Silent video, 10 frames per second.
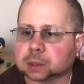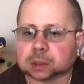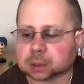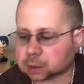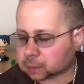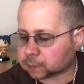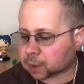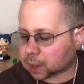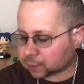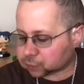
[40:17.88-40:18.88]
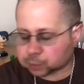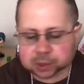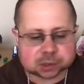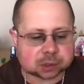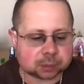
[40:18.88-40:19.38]
I have to
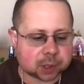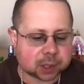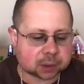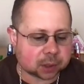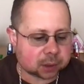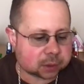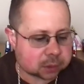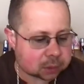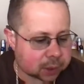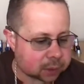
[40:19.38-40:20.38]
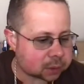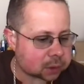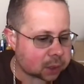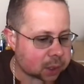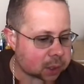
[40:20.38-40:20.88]
meet somebody later
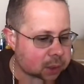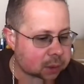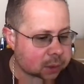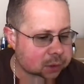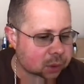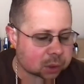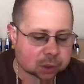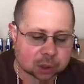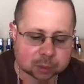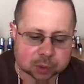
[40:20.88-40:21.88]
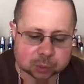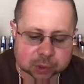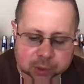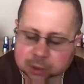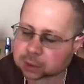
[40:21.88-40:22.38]
today, and he's going to call me when
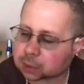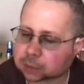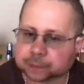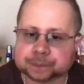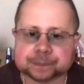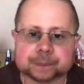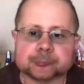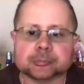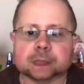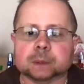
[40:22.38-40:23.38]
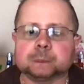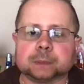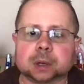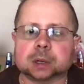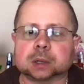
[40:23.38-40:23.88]
he
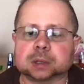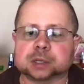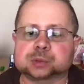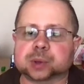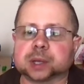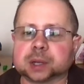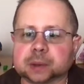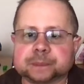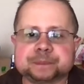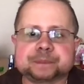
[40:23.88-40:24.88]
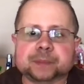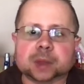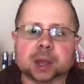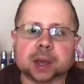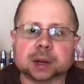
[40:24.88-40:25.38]
is ready.
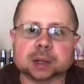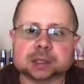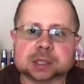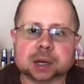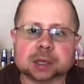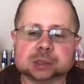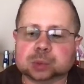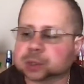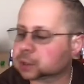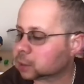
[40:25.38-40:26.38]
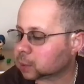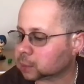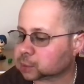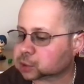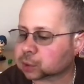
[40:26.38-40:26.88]
And like I said, I just wanted to come up
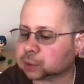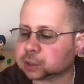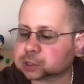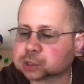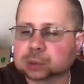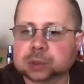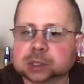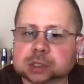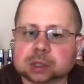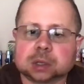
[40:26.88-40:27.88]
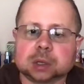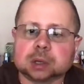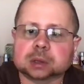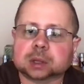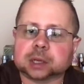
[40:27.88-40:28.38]
and show this
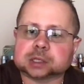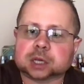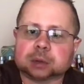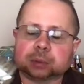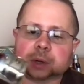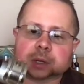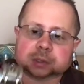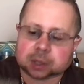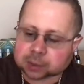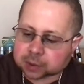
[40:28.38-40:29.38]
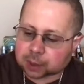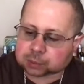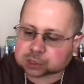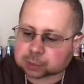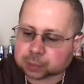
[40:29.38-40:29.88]
lightsaber, and that
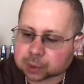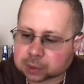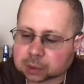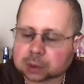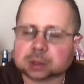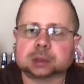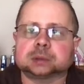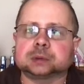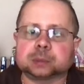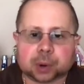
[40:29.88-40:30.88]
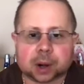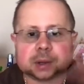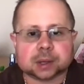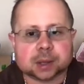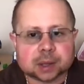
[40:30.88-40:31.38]
was the
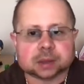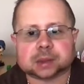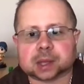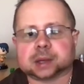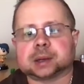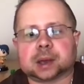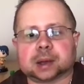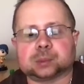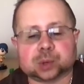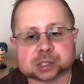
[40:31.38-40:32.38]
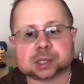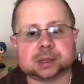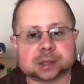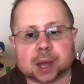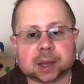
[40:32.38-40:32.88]
part that was
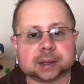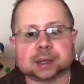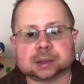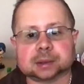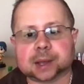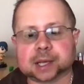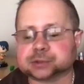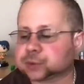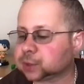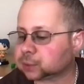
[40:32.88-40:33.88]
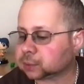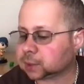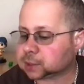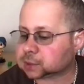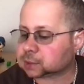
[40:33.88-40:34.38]
not in the last video
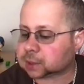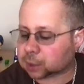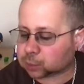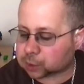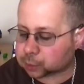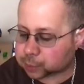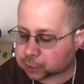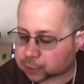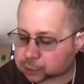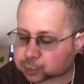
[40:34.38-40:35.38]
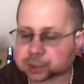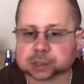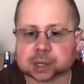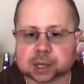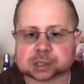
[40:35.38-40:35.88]
is that I wanted to put in this one.
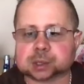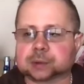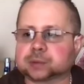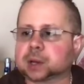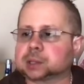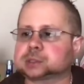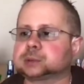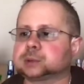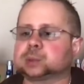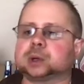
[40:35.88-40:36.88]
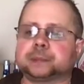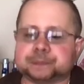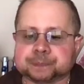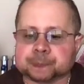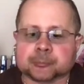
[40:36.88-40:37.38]
I still haven't gotten to it. Well,
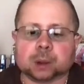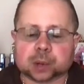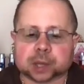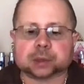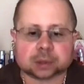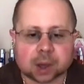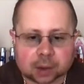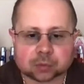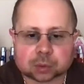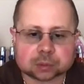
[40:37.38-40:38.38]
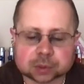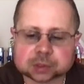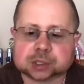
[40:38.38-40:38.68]
okay, the novel, the